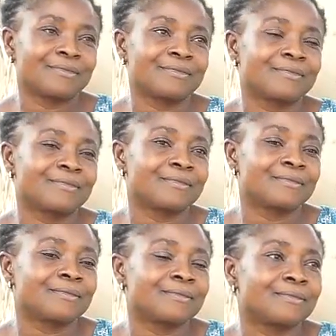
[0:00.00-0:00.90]

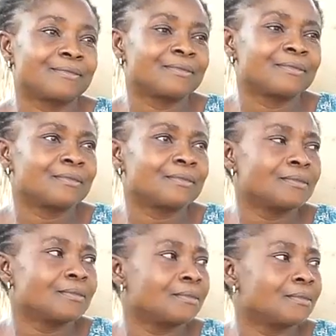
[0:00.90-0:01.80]

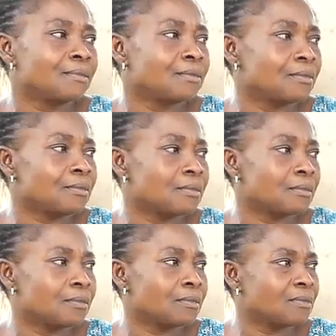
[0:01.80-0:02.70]

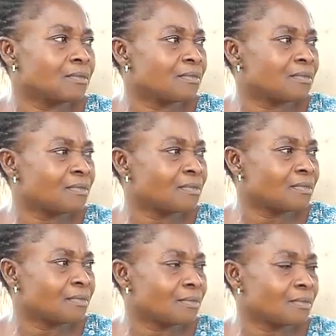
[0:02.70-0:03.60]

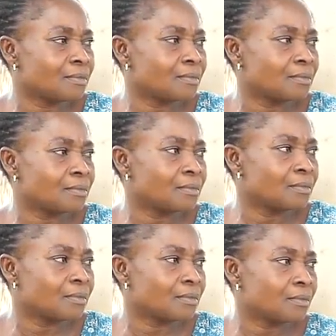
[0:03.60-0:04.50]
No words are spoken by the person on screen.